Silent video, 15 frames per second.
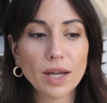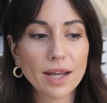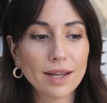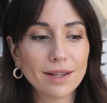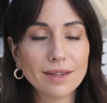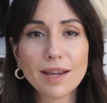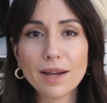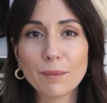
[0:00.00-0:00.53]

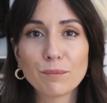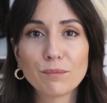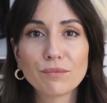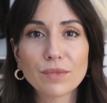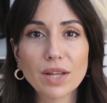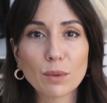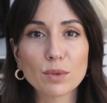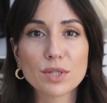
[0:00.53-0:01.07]
And yeah,
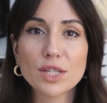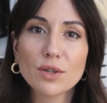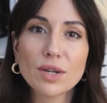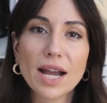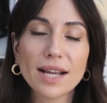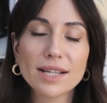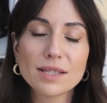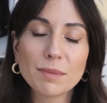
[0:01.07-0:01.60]
I will see you
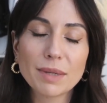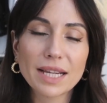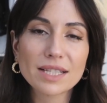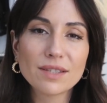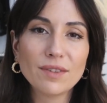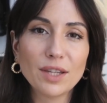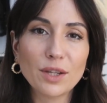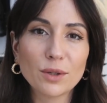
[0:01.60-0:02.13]
guys in my
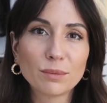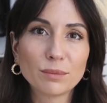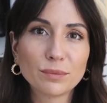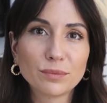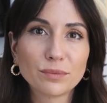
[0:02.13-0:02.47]
next video.